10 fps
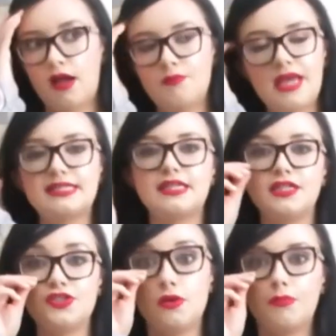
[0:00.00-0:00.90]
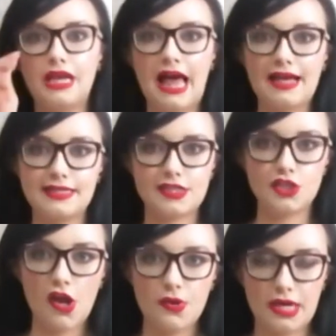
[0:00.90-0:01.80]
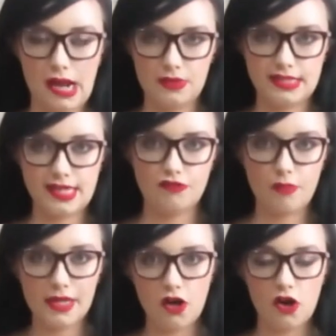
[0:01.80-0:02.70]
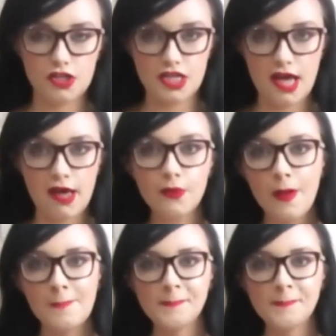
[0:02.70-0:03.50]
I'm basically doing Pilates and yoga now instead of my cardio.